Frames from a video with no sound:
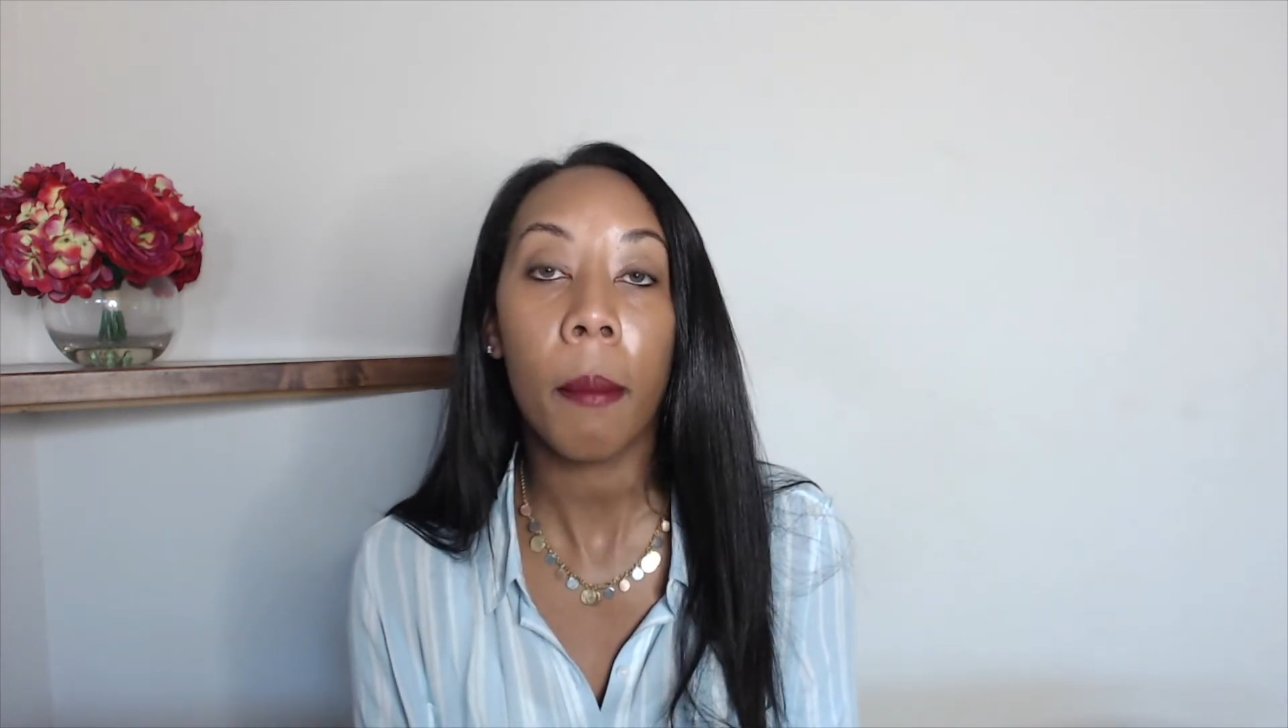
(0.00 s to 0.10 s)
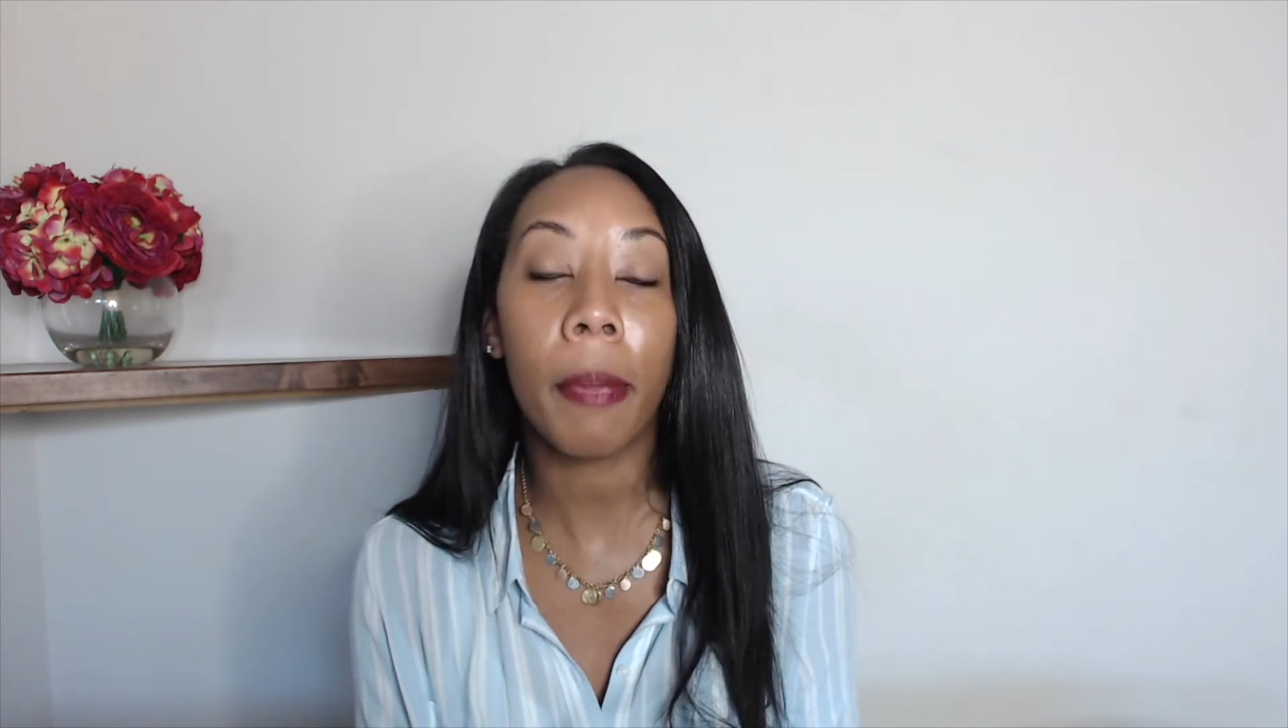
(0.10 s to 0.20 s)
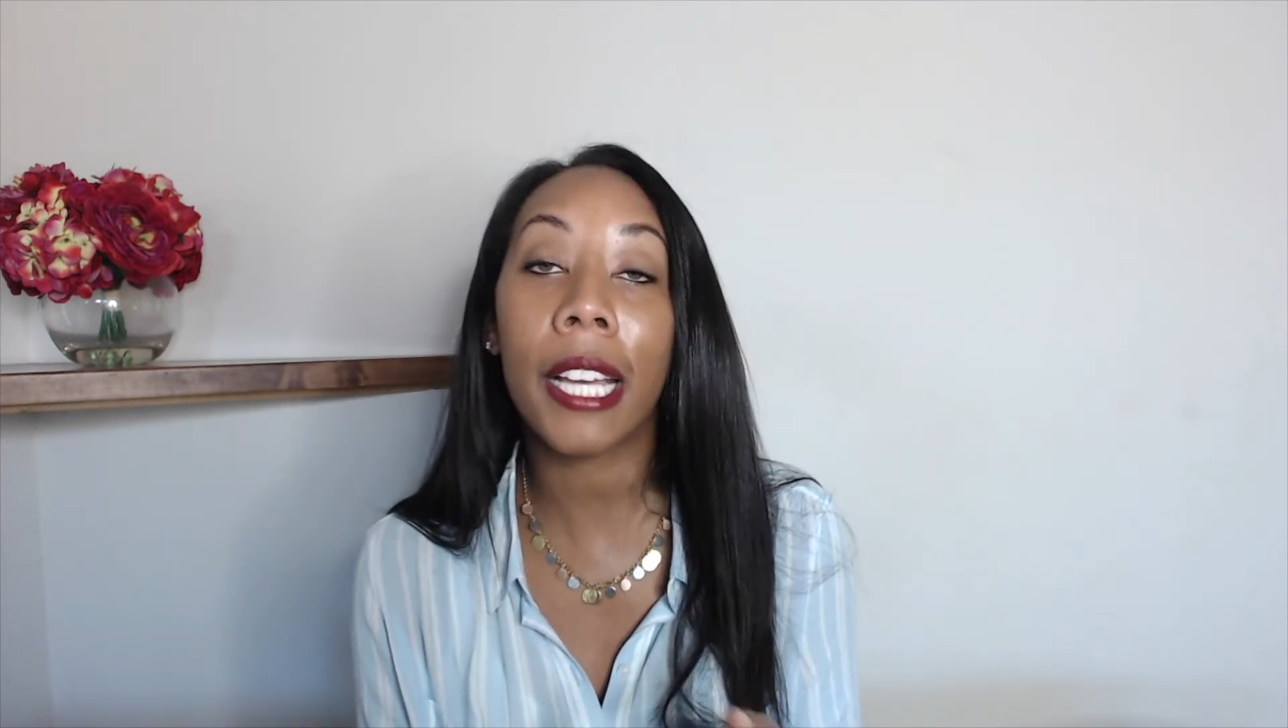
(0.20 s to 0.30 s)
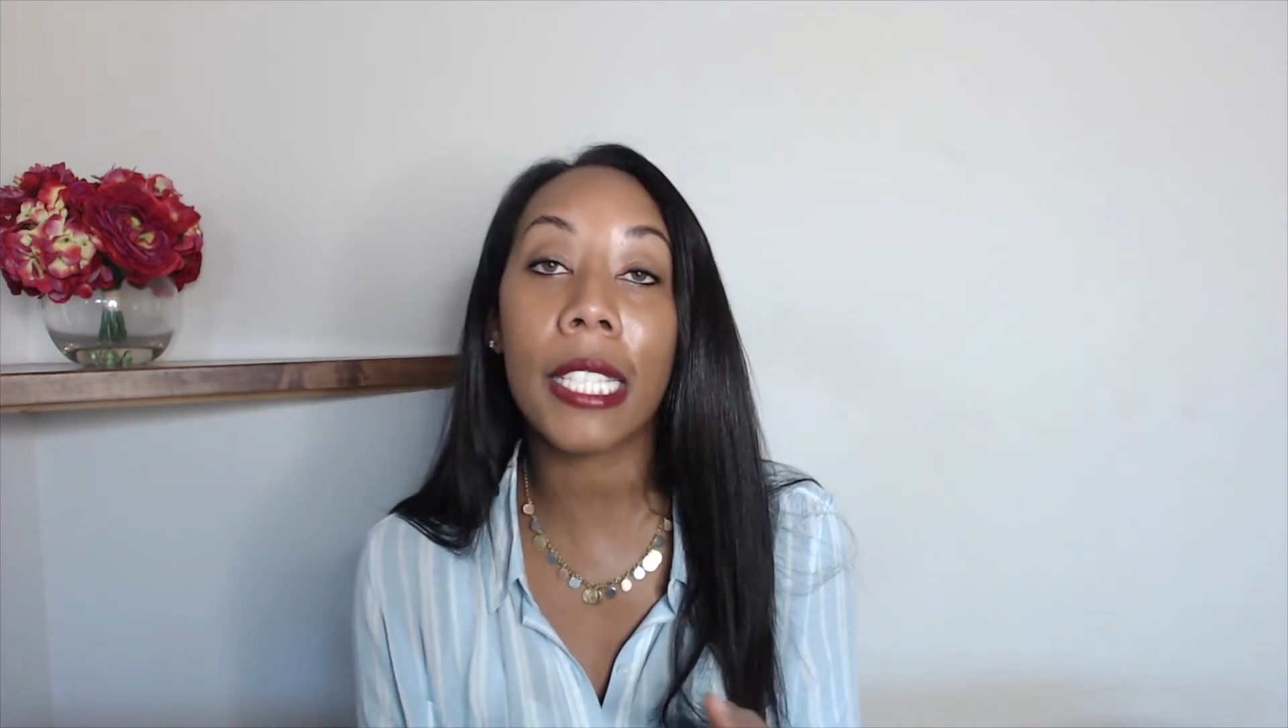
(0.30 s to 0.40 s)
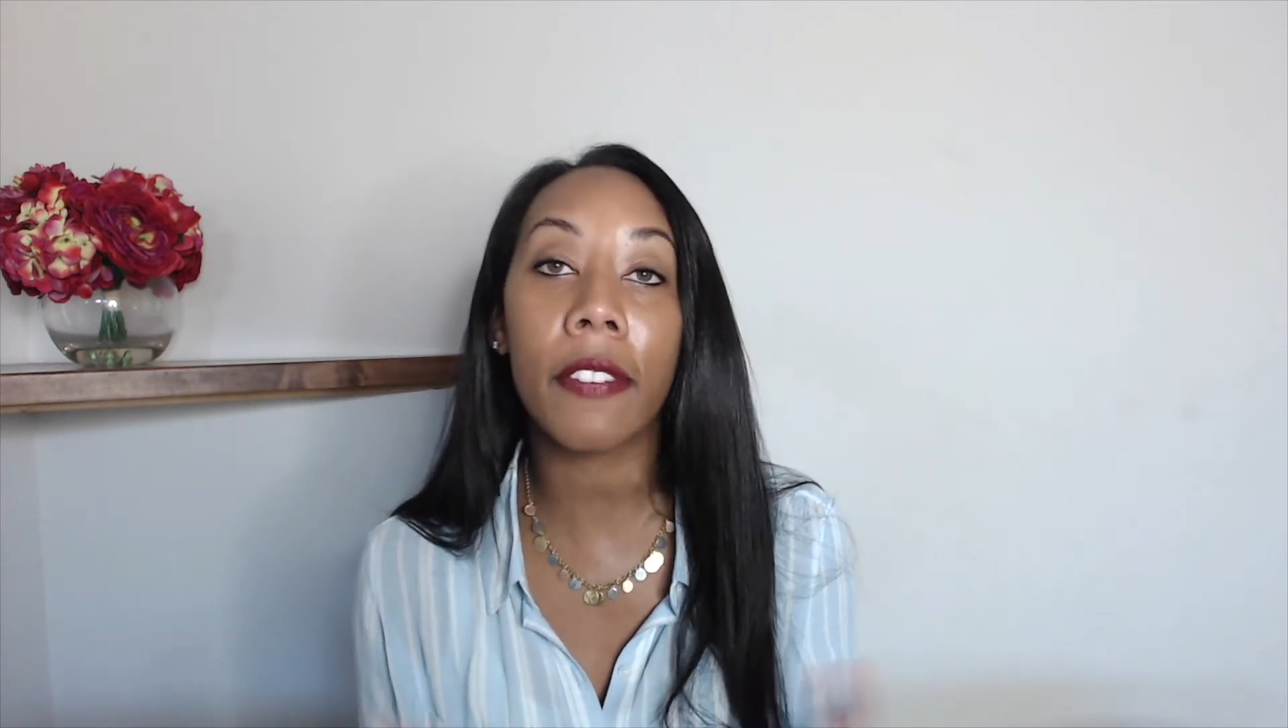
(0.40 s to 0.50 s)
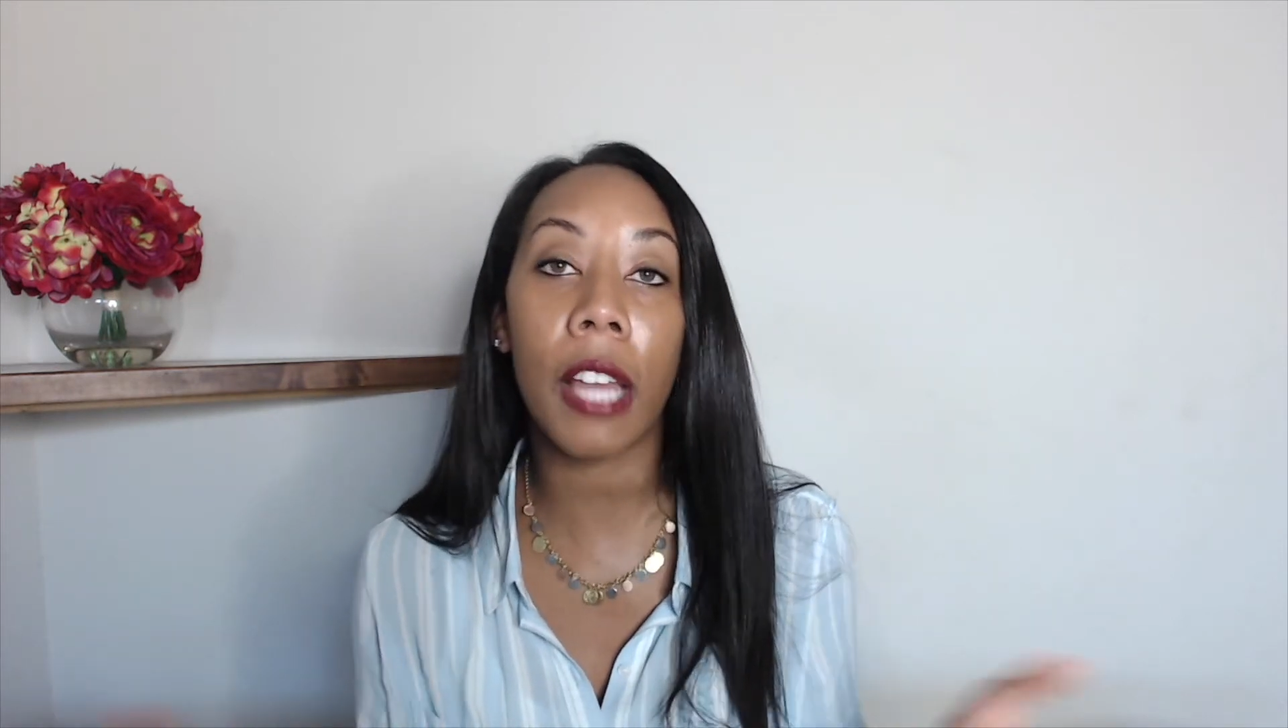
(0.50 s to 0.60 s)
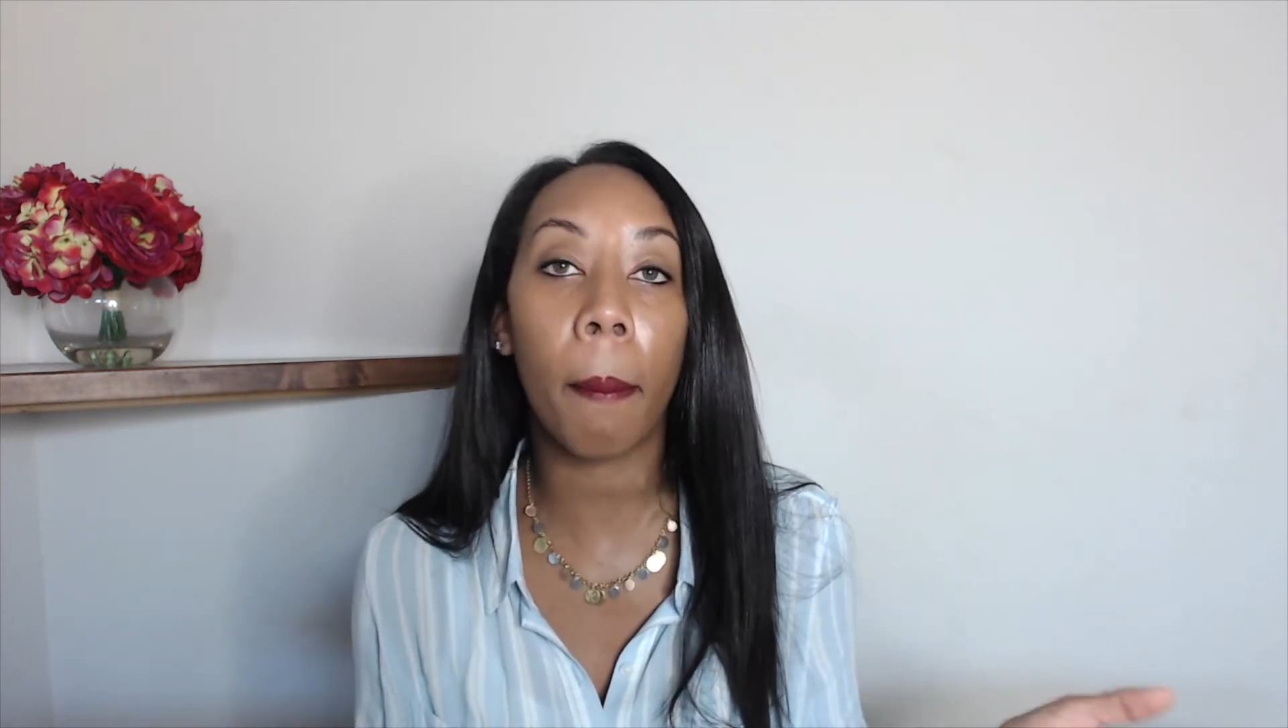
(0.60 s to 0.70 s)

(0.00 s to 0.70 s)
Because if